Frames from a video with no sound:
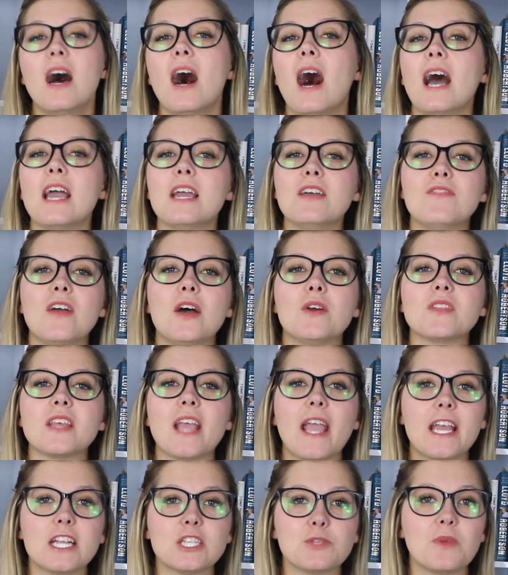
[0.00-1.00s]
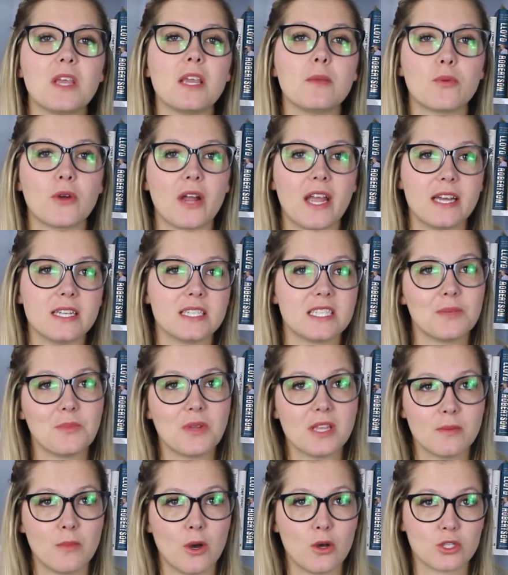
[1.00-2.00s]
I have found the HP brand to
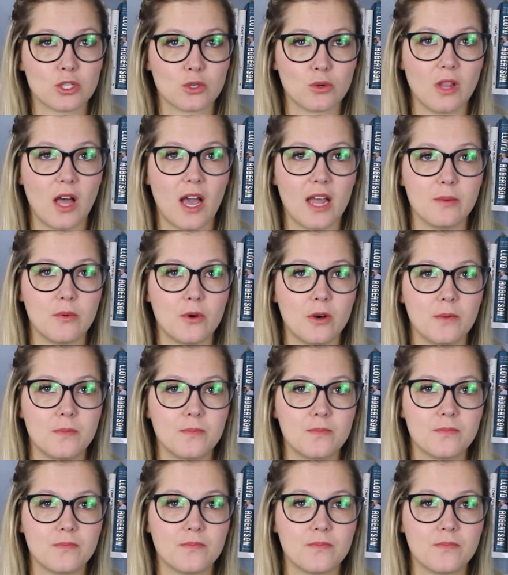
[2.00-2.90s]
be the most reliable.